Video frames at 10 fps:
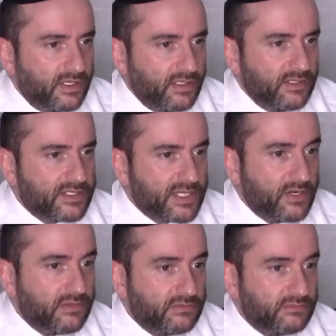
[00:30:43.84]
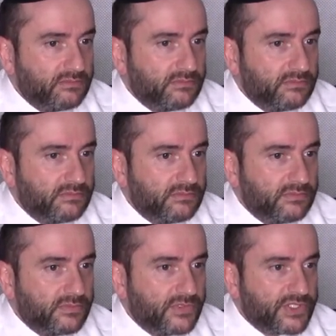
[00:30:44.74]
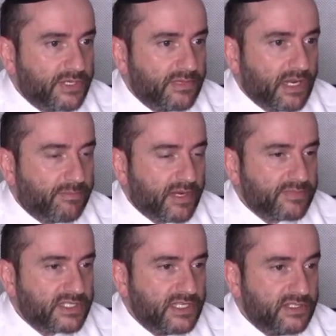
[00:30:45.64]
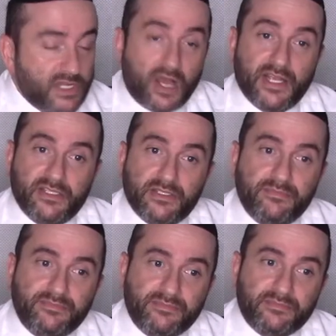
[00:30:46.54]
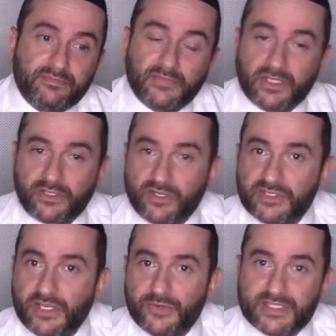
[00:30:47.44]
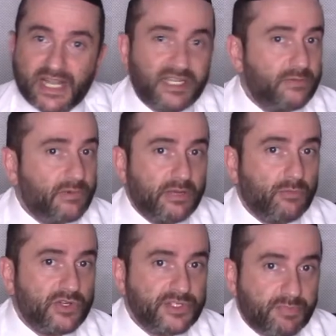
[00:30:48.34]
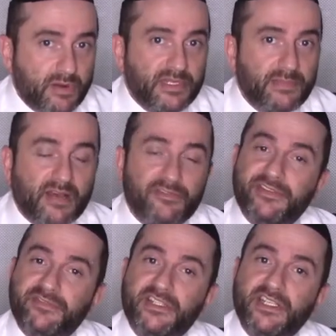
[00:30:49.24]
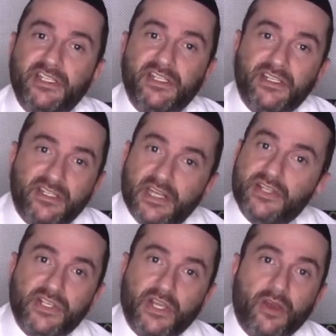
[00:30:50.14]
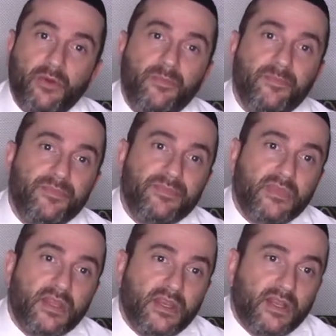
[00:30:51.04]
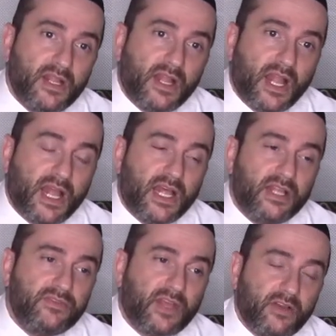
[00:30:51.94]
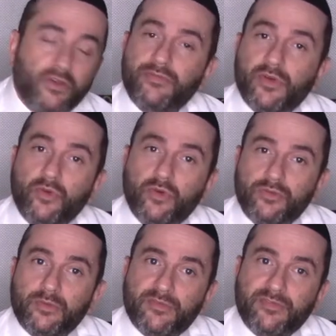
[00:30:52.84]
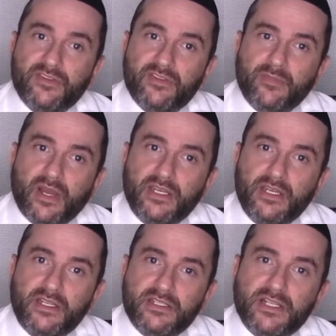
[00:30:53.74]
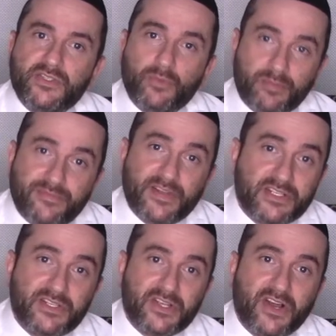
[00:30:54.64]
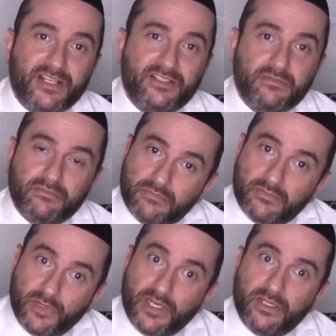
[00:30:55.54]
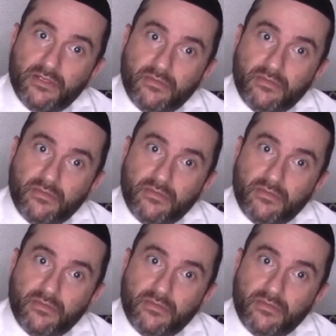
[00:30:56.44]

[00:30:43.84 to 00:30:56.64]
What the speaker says: So, Chimen Abramsky died. Can't tell you exactly when it was, probably about 15 years ago. And I got a phone call from a friend of mine. He says, your professor died. Really?